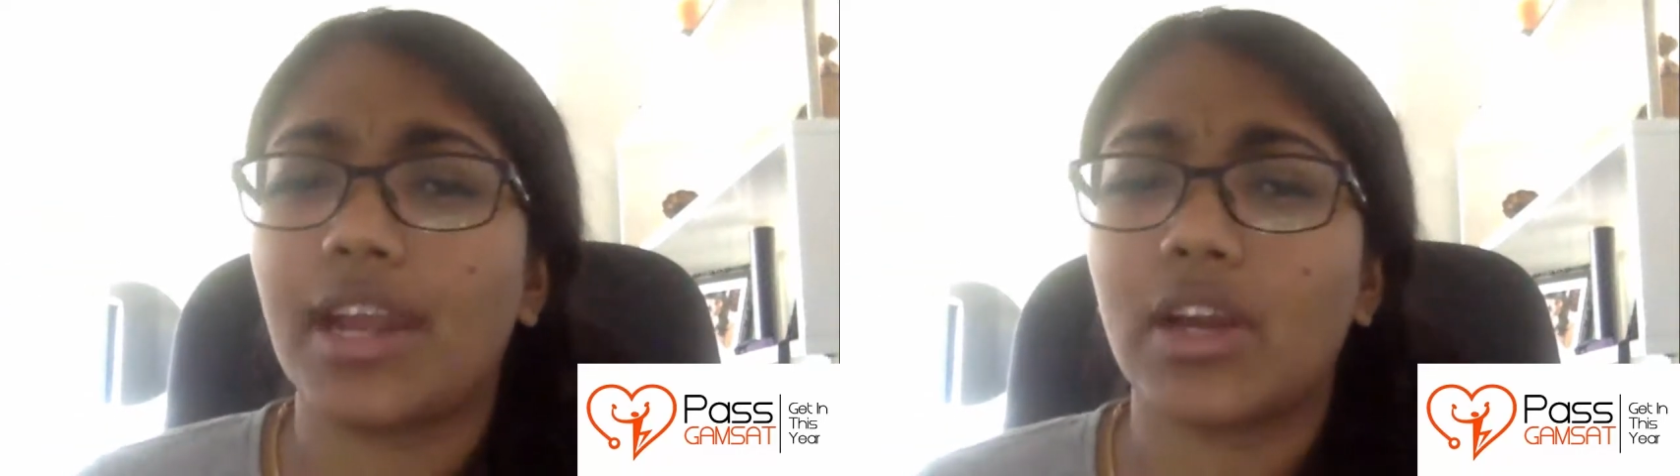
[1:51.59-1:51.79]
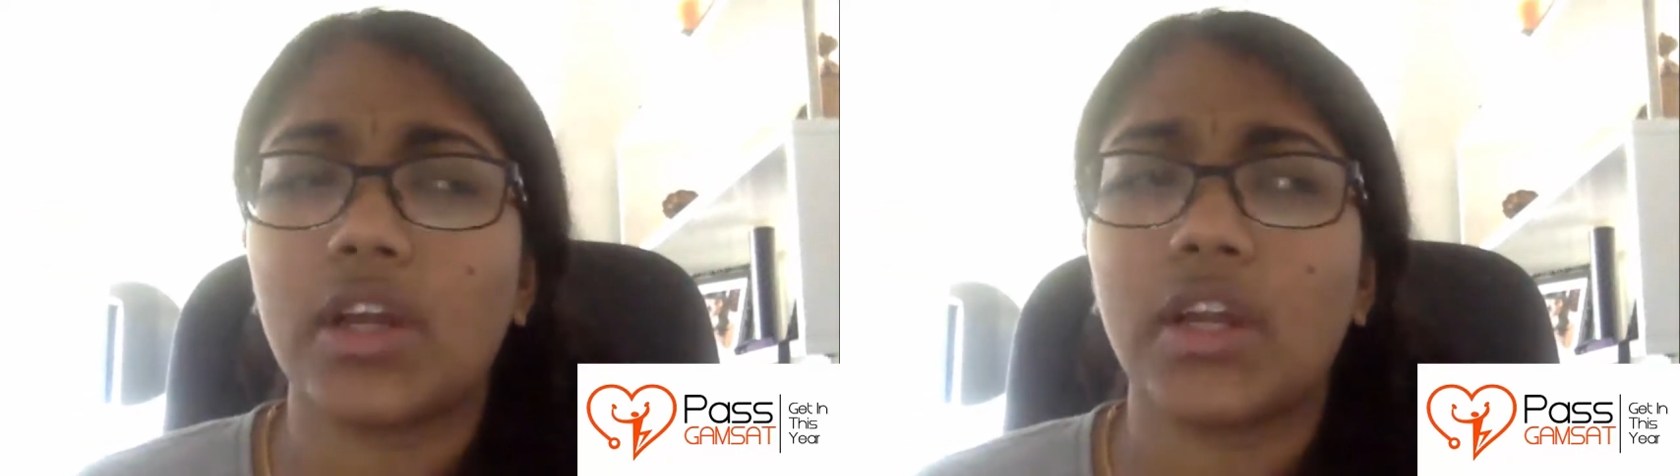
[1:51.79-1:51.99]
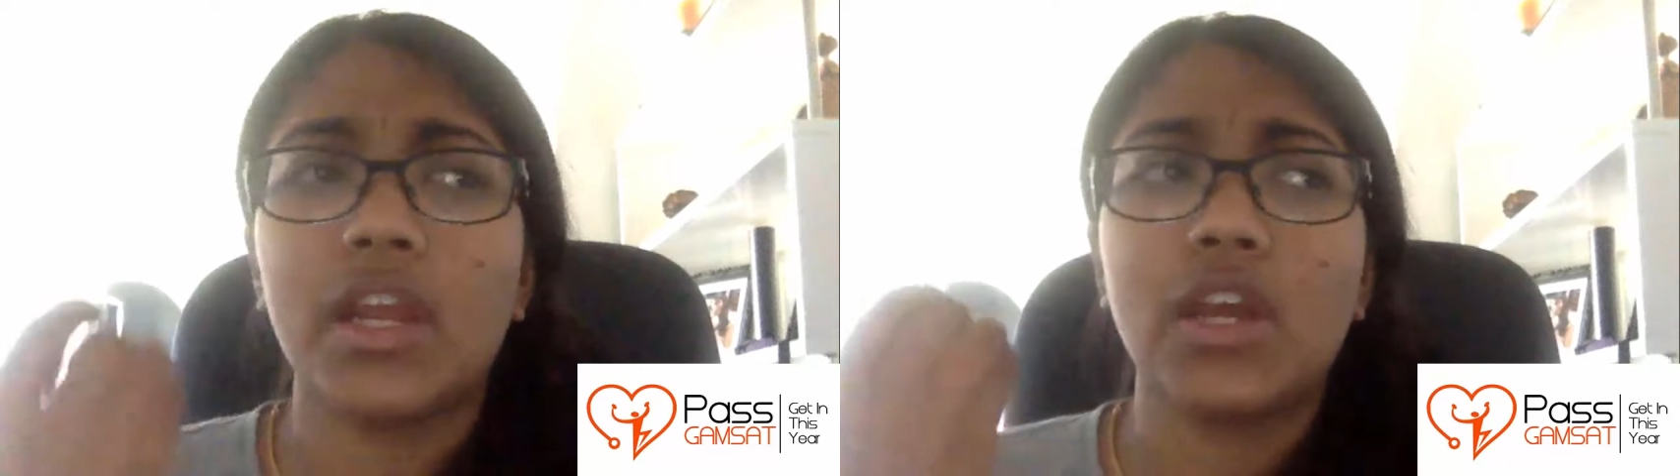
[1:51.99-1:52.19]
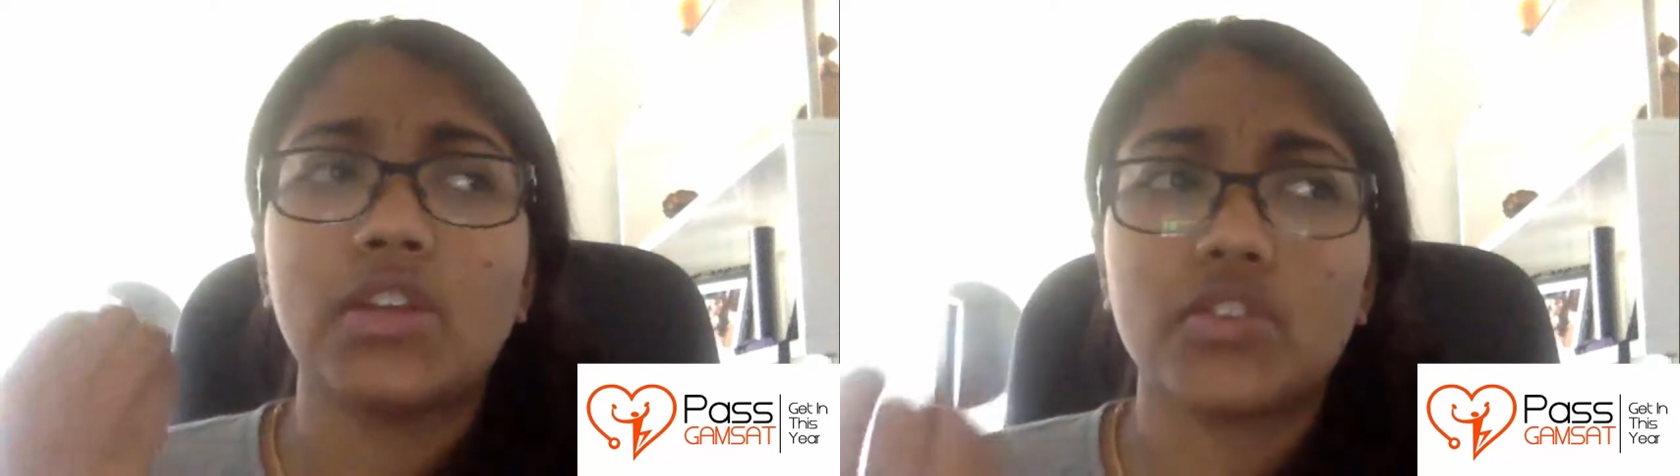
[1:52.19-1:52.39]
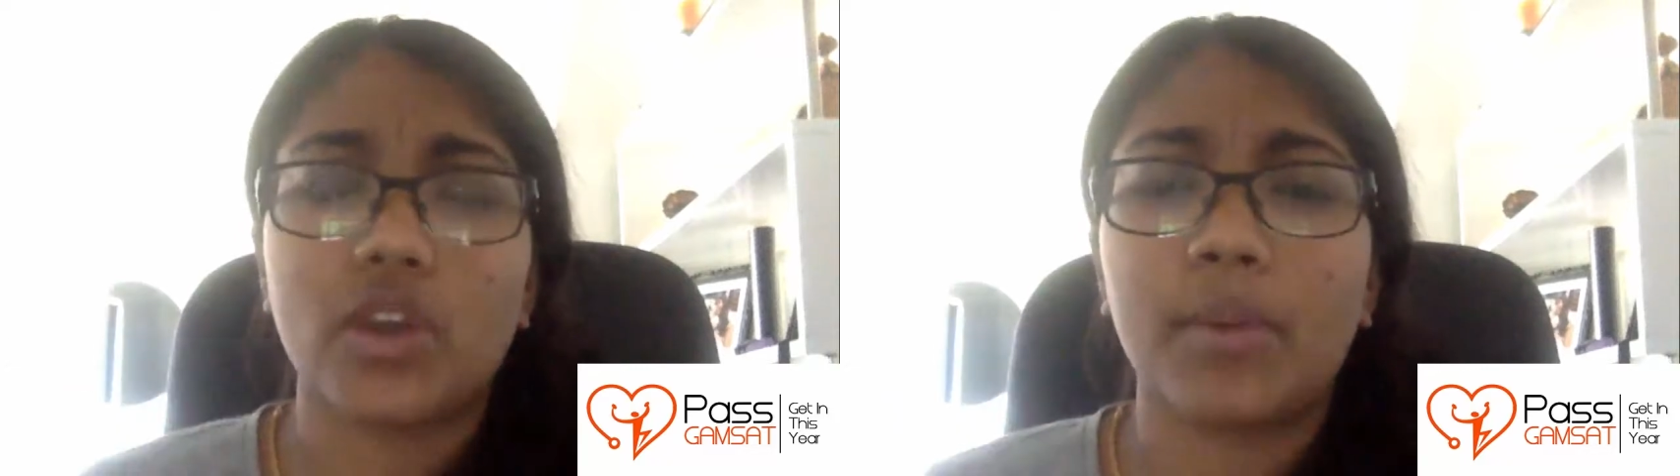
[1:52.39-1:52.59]
and I got
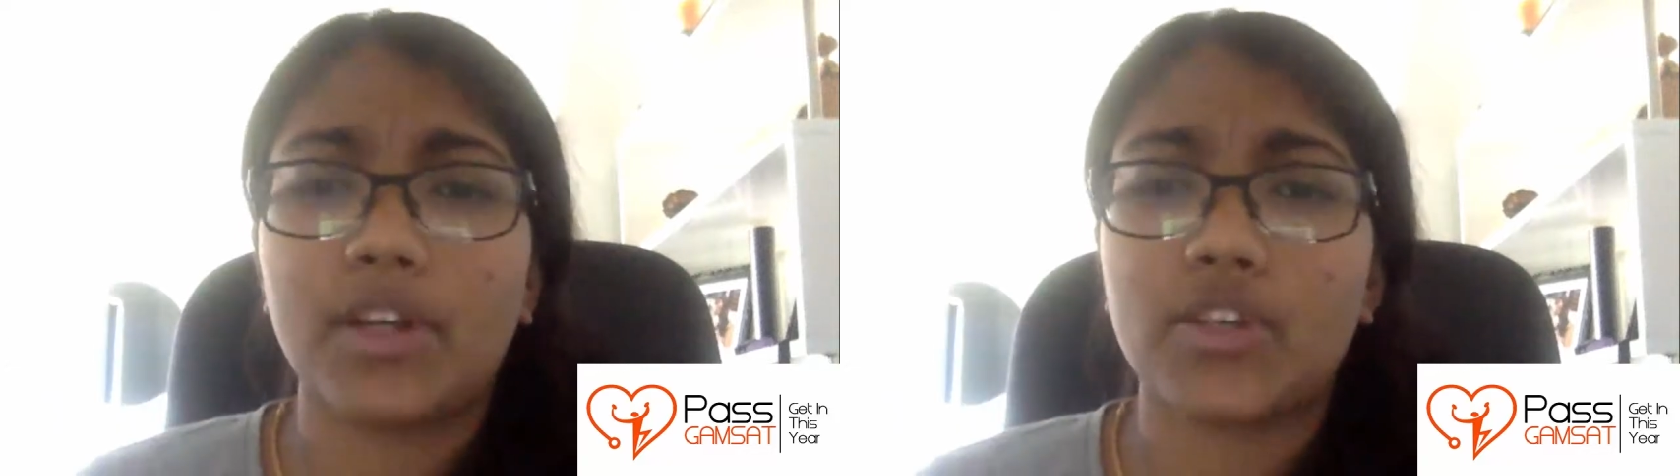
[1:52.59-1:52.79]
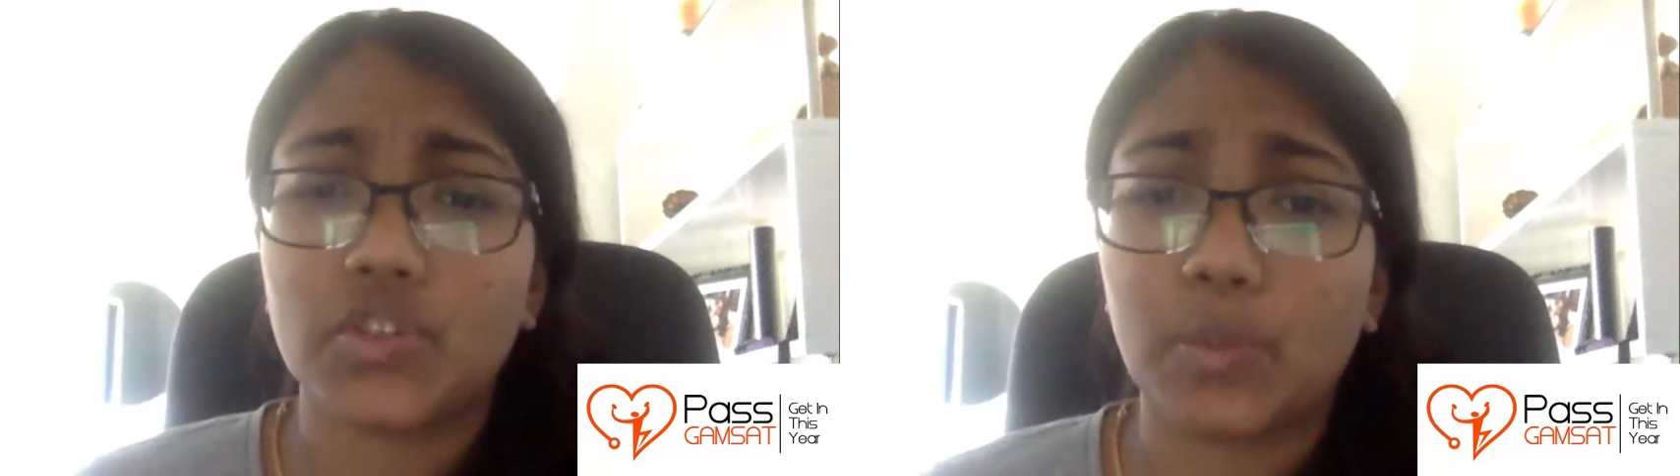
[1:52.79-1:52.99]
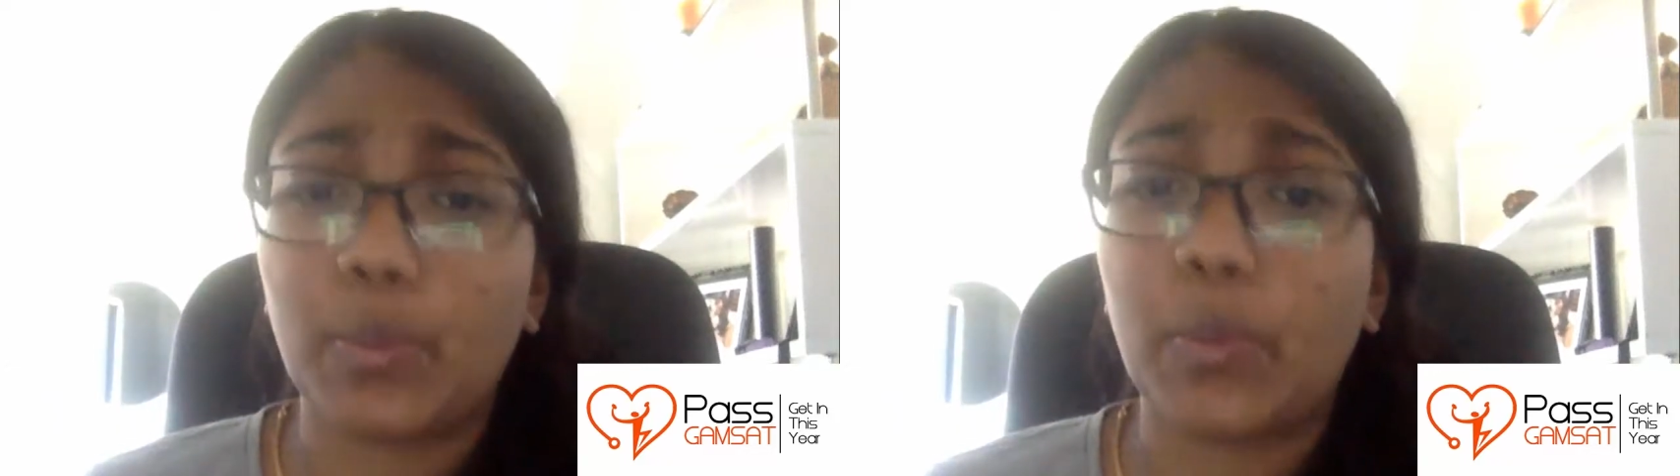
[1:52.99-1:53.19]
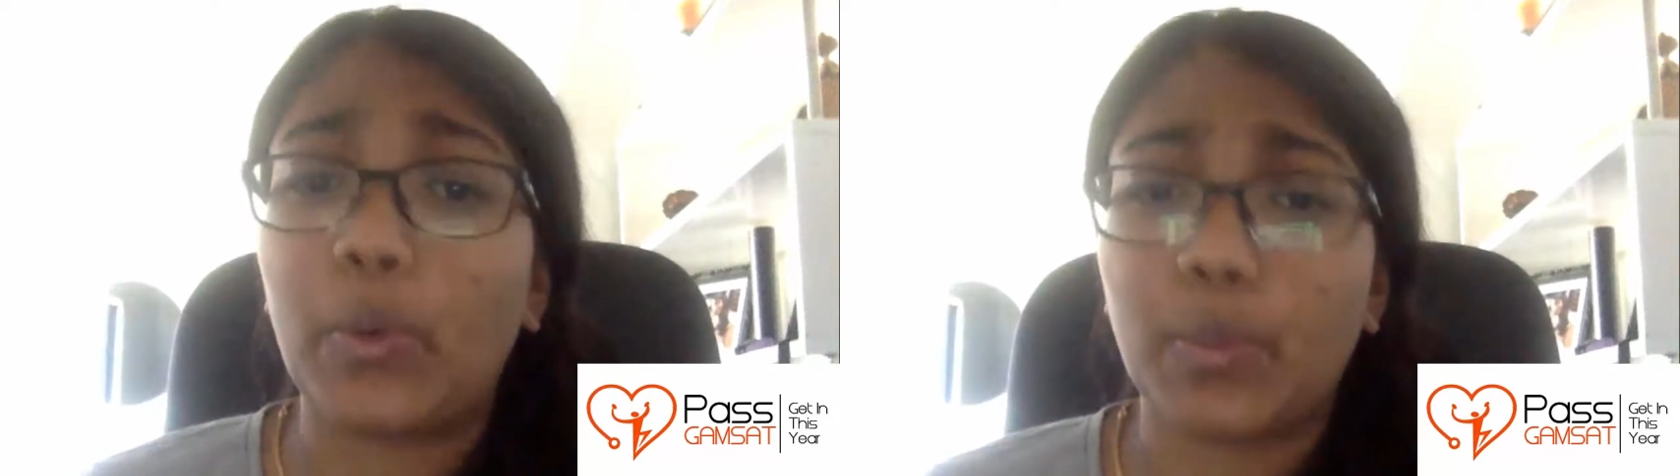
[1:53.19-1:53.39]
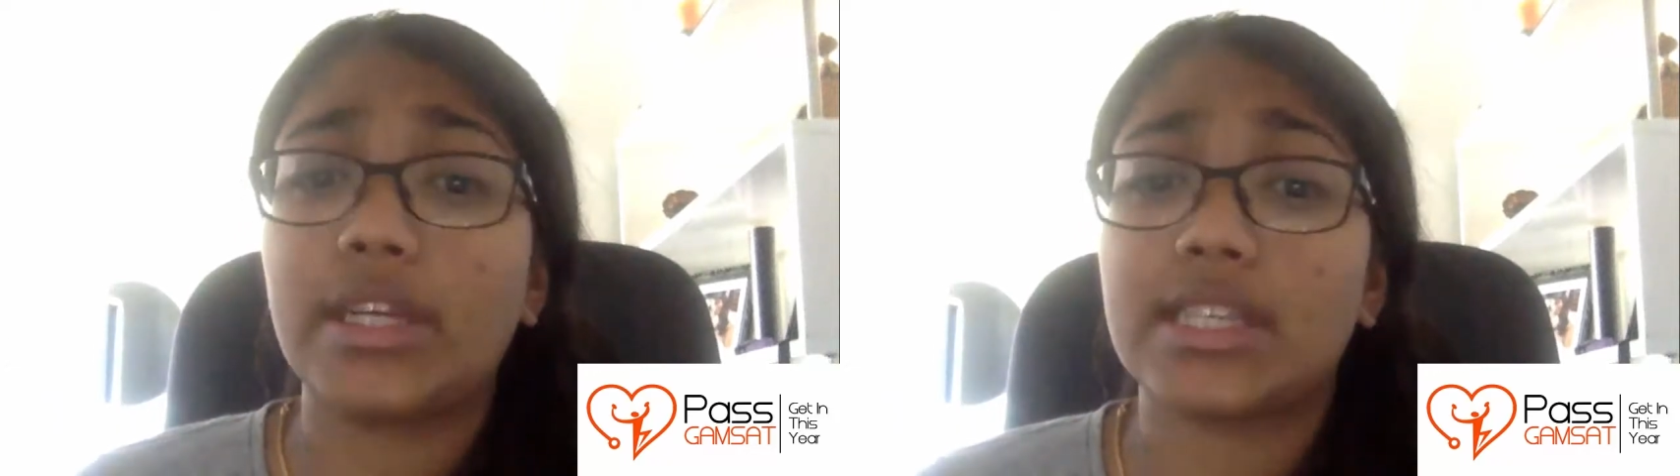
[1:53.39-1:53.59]
so much
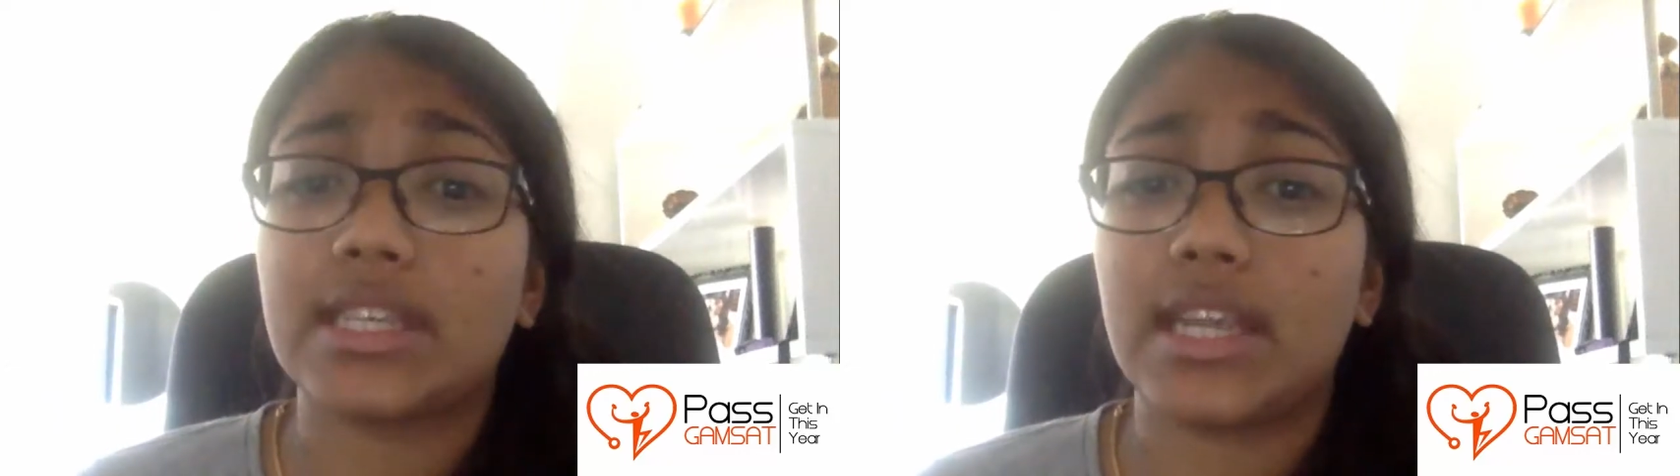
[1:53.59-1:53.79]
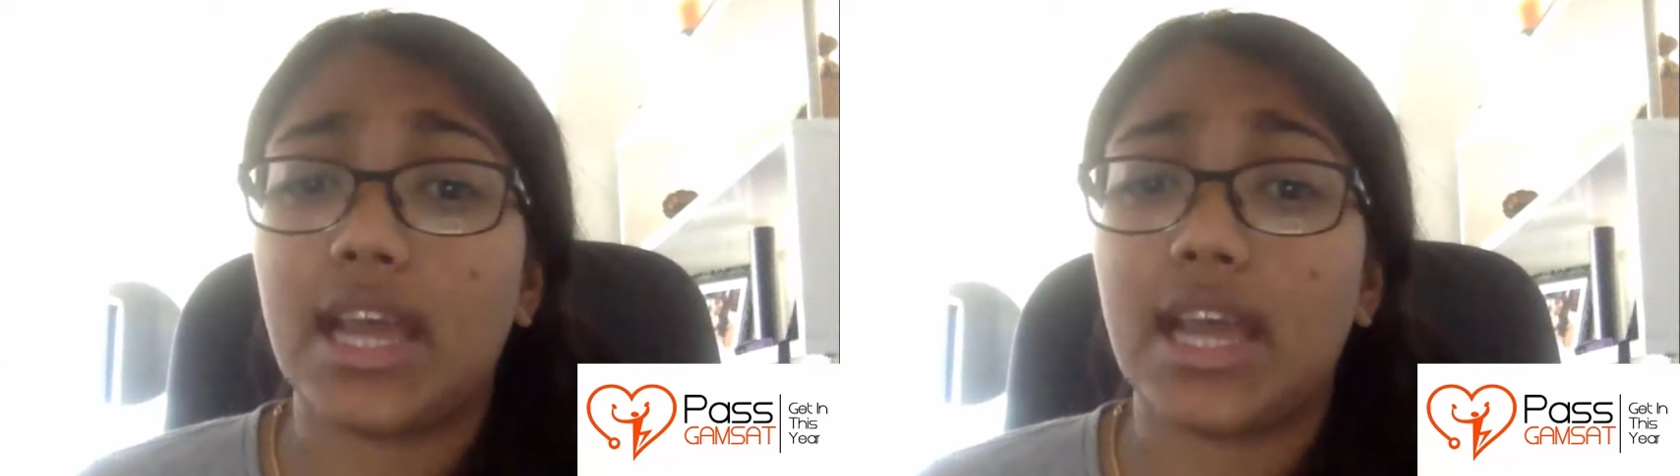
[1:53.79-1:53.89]
support